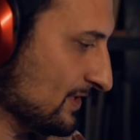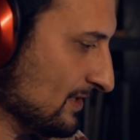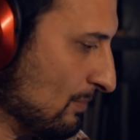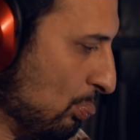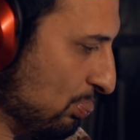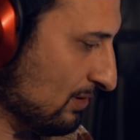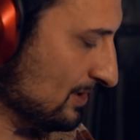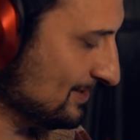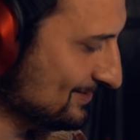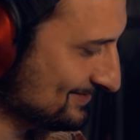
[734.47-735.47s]
the,
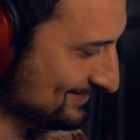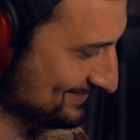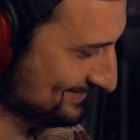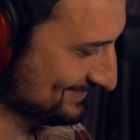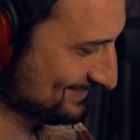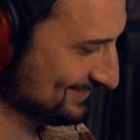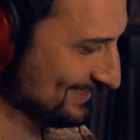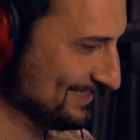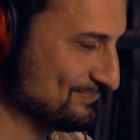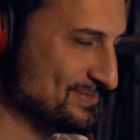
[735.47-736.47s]

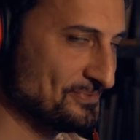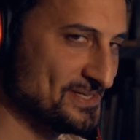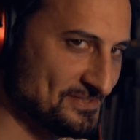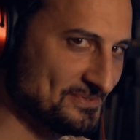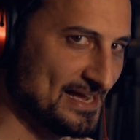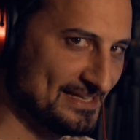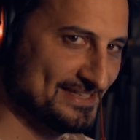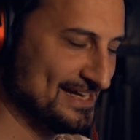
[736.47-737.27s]
let me redo that.